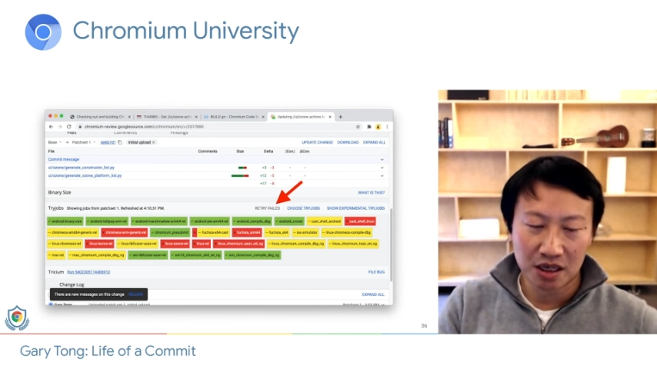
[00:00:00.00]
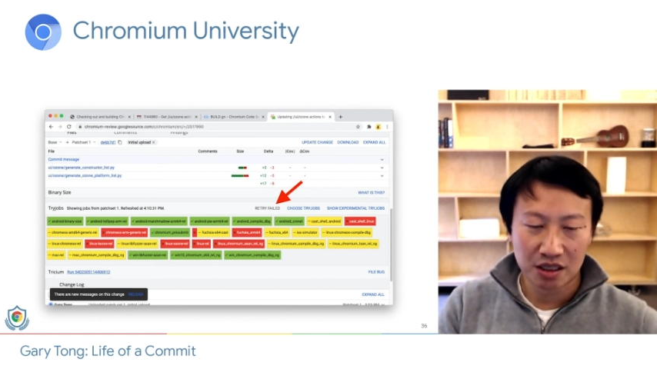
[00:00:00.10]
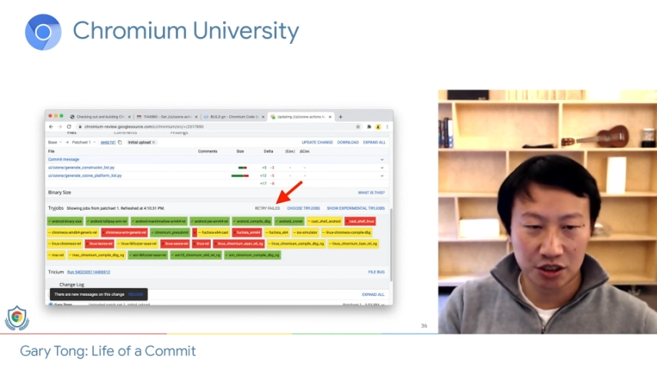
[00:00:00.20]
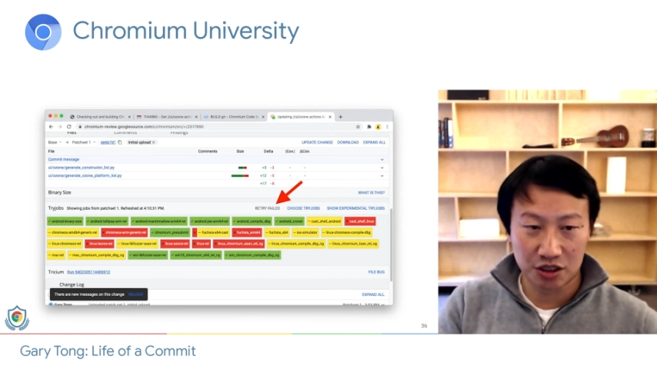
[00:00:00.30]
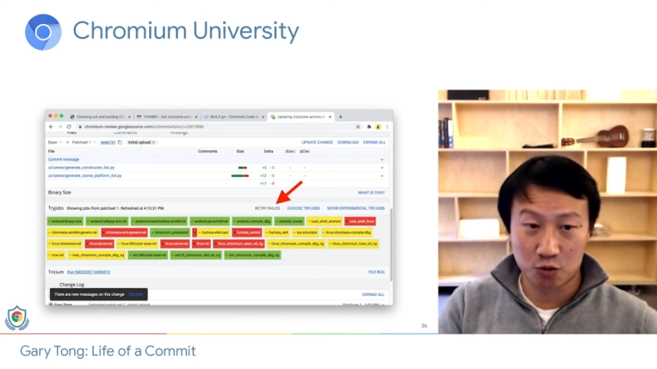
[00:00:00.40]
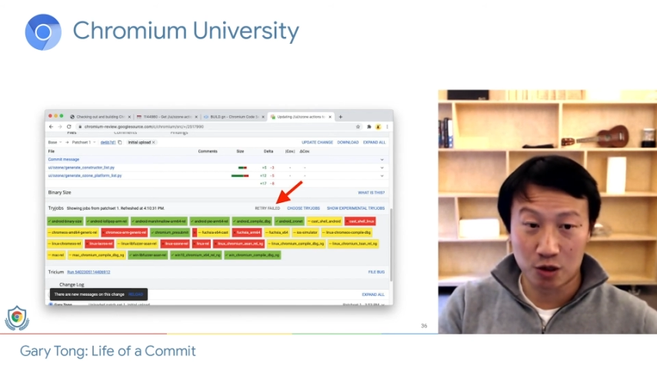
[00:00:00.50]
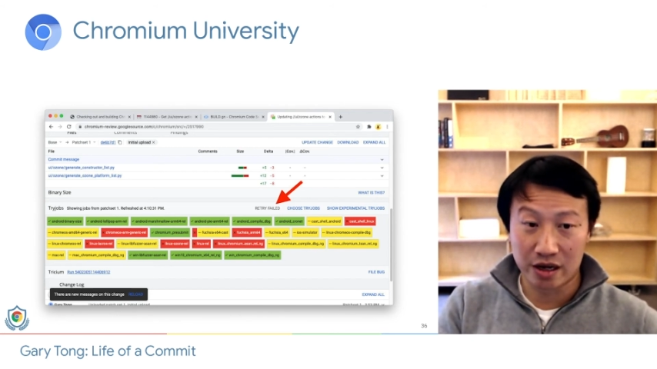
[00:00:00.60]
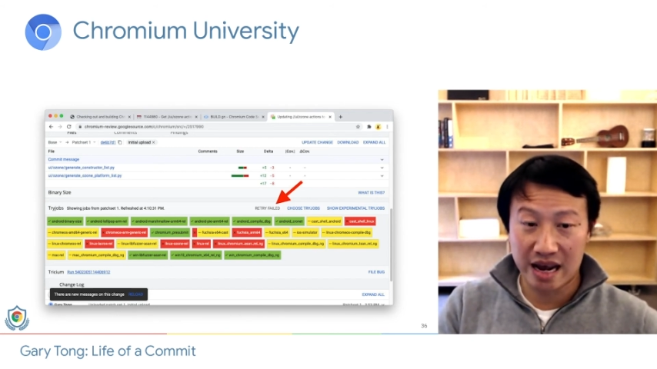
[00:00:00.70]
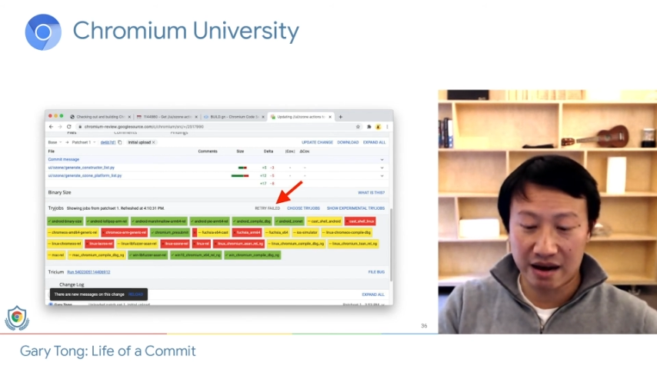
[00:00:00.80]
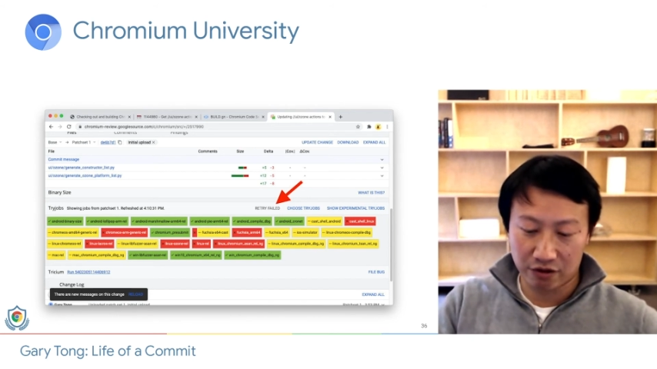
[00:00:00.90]
to just run
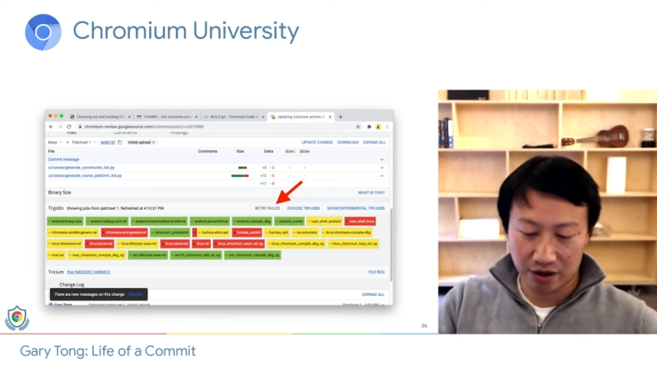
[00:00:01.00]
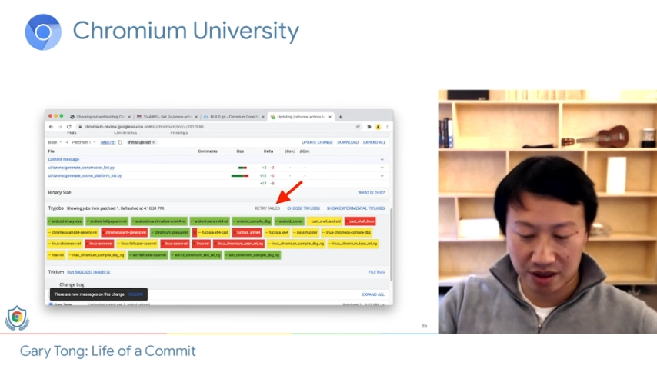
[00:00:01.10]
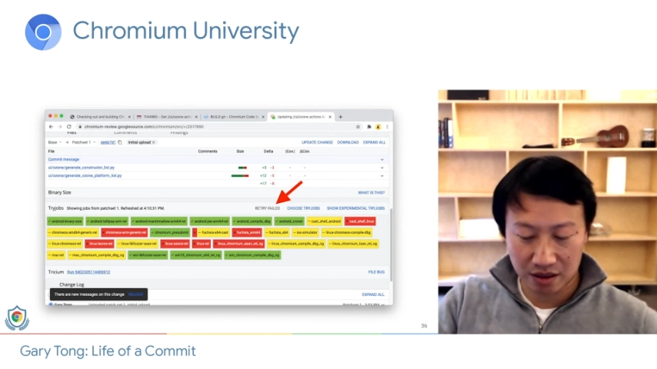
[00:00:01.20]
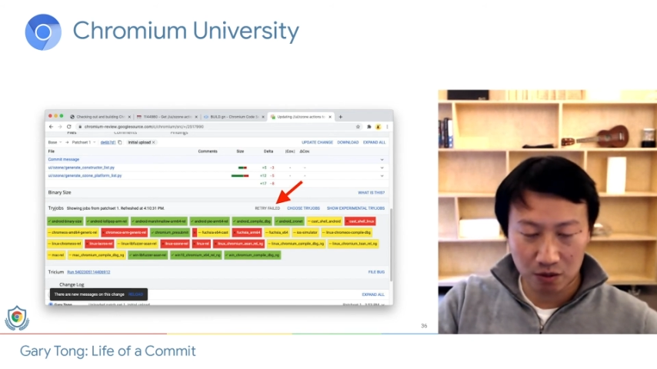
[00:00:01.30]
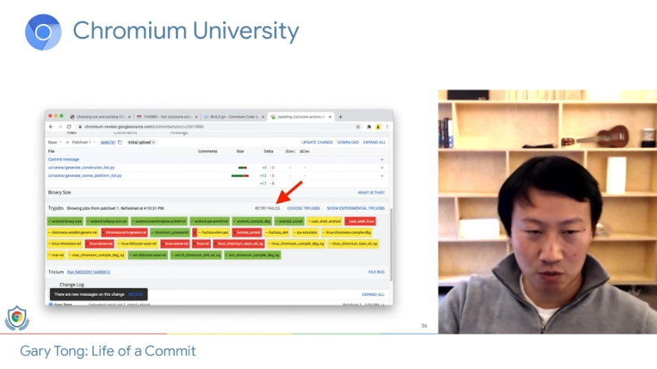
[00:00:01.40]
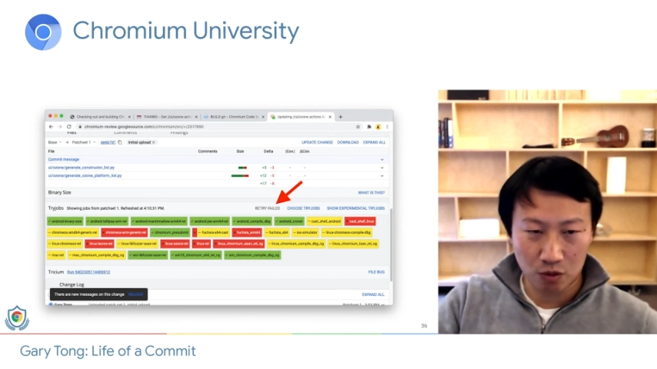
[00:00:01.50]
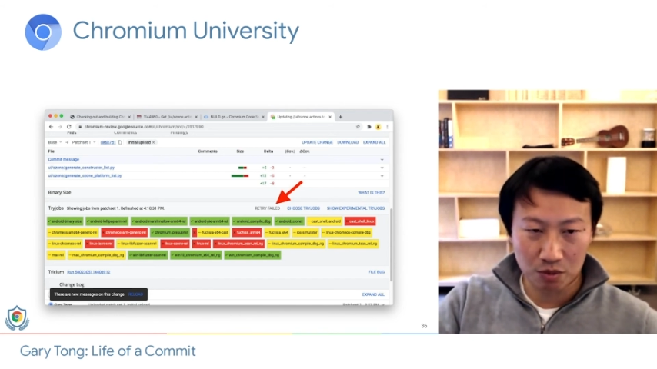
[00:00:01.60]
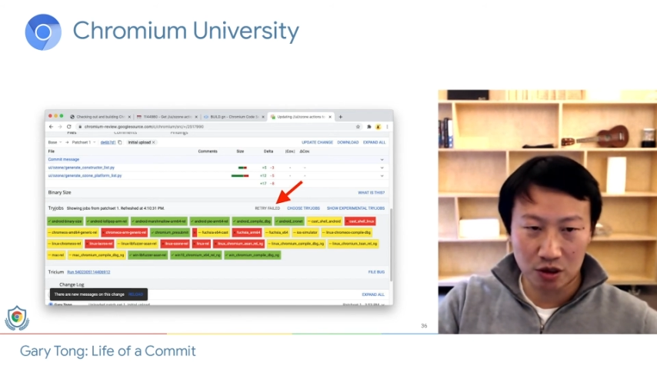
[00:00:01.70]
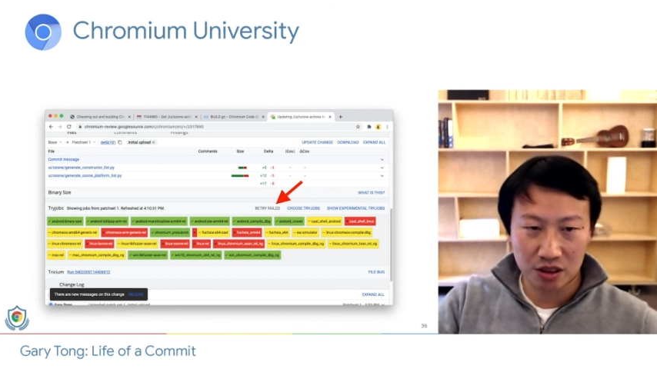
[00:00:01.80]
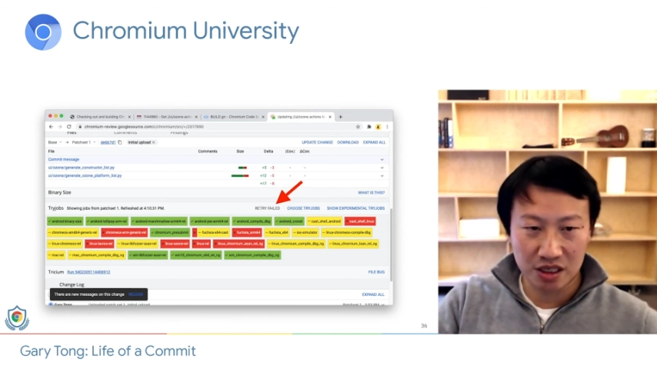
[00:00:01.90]
everything one
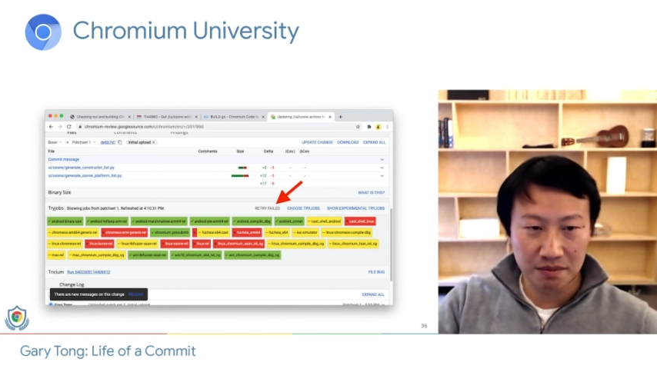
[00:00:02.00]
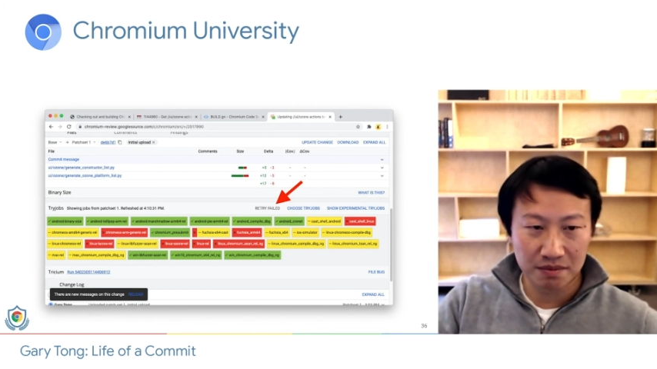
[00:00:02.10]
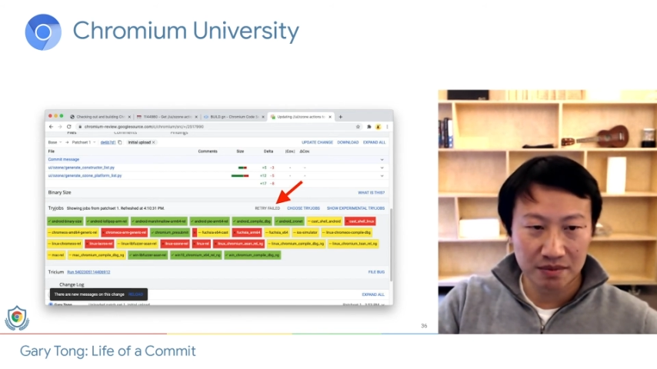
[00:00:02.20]
more time.